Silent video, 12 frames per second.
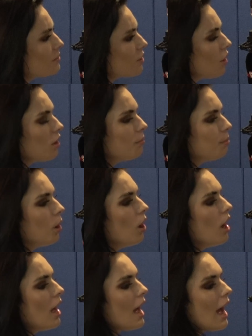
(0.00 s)
song,
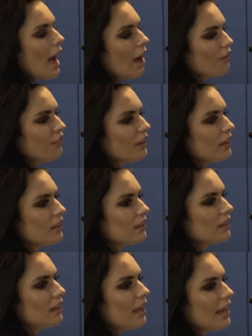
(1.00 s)
but I
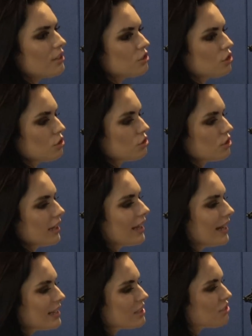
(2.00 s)
feel it's just, you
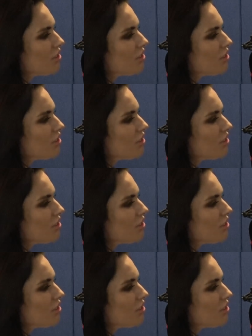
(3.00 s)
can listen